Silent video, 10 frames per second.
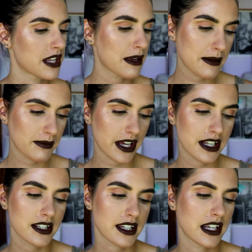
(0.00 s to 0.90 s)
Teami
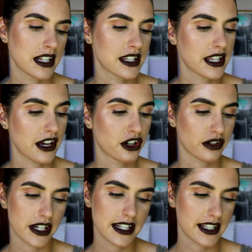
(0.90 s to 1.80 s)
Blends. It is their
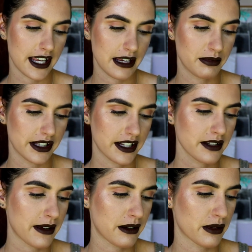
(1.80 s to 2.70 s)
green tea
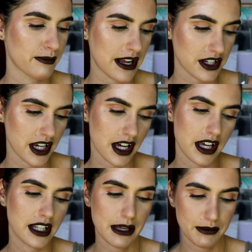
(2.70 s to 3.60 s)
blend made with
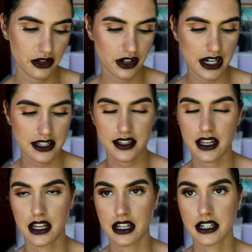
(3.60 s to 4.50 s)
matcha, lemongrass
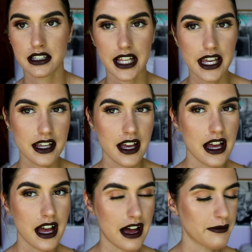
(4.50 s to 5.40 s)
and clay.
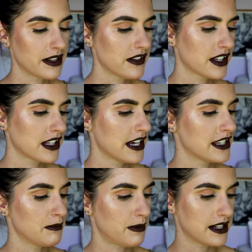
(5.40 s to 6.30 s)
I believe the clay is
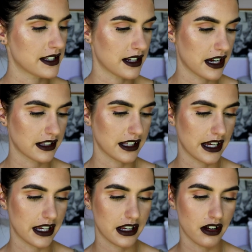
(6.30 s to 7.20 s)
the bentonite
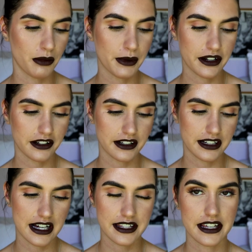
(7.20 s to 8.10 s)
clay and oh my god
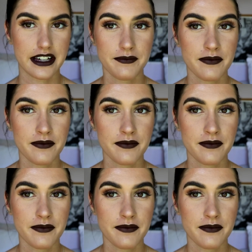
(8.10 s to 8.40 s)
guys like